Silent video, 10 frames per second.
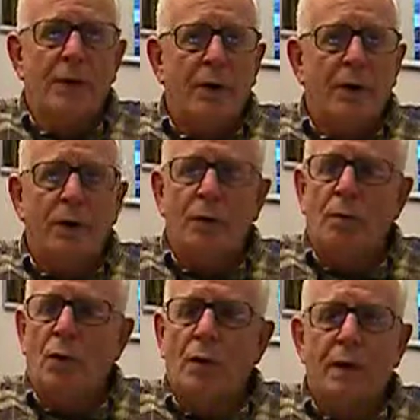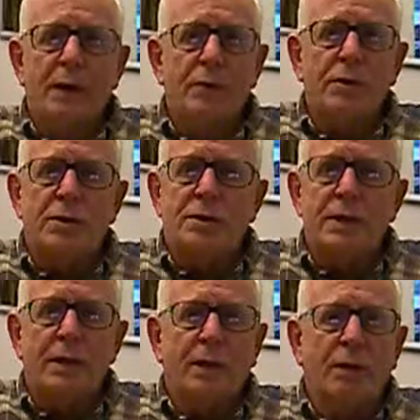They're no more
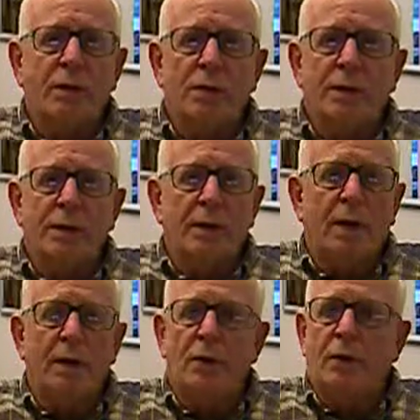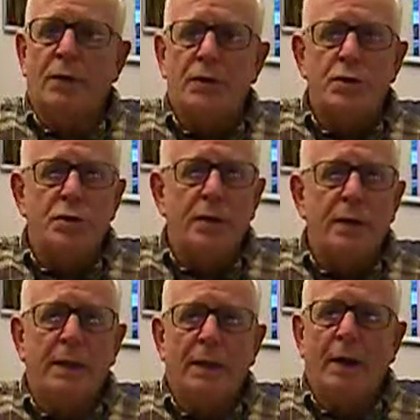interested in going out on the
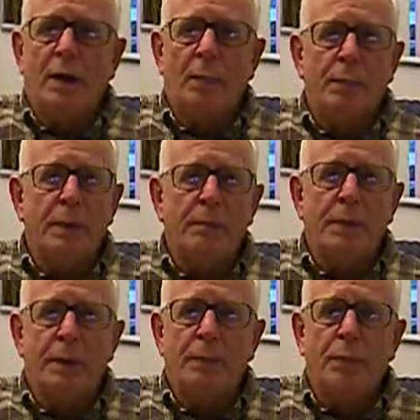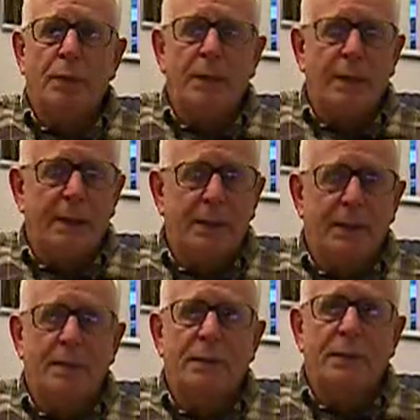street and helping people, leading
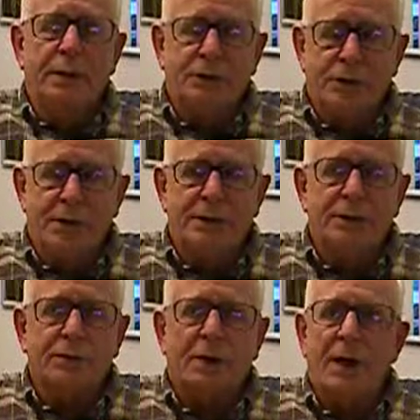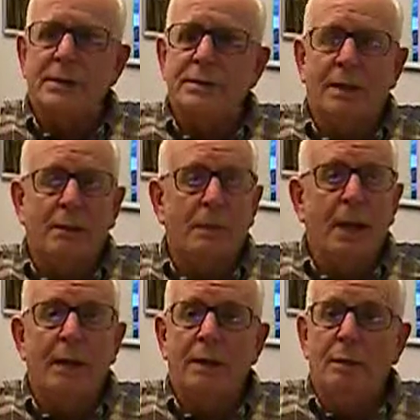them to Jesus Christ and a
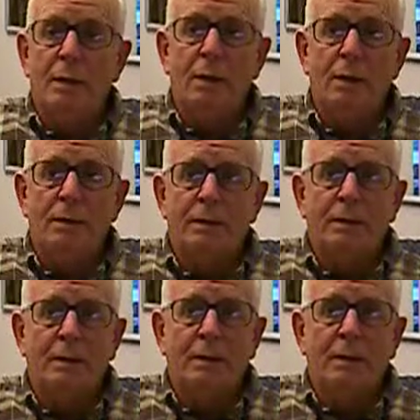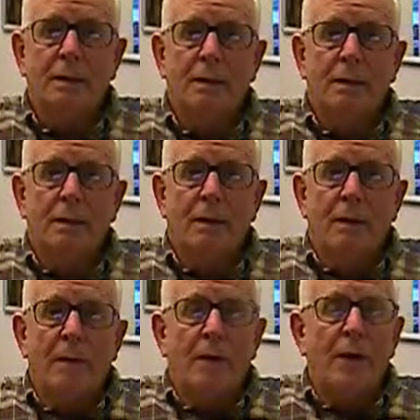man in the moon.
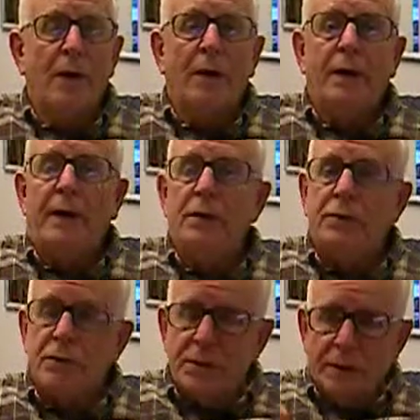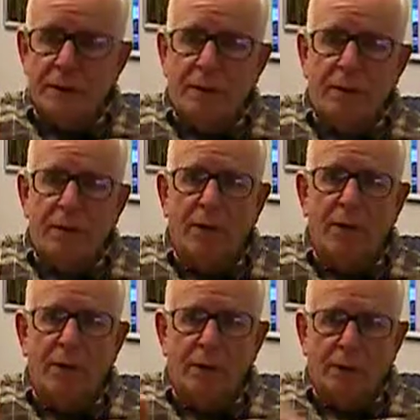They're interested in their
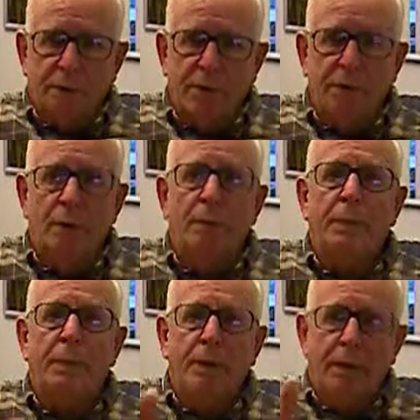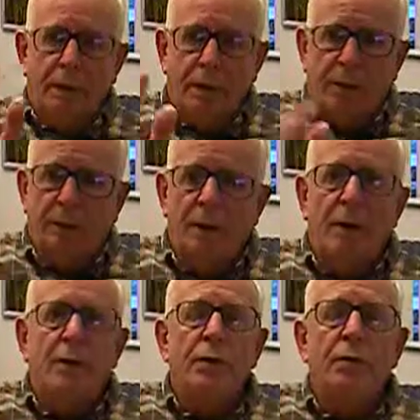little group, and their
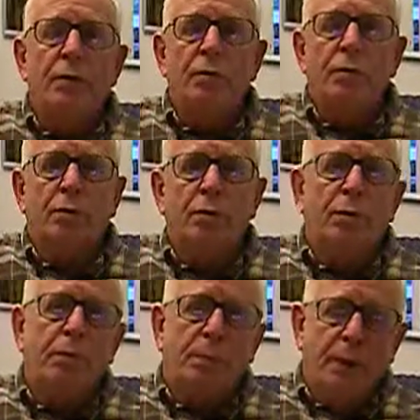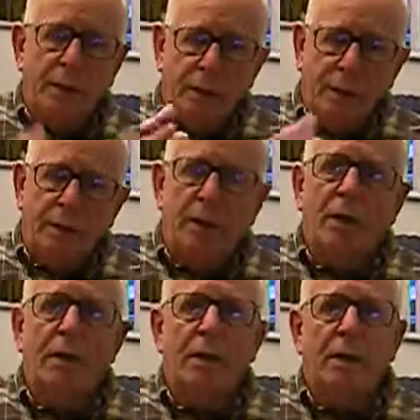youth group, and in
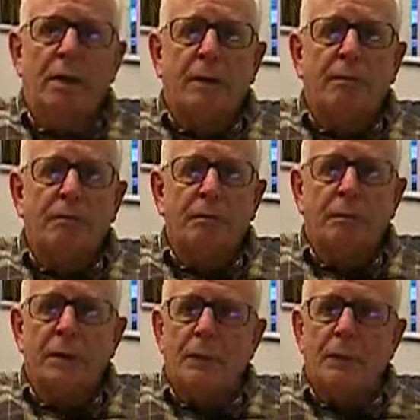their um,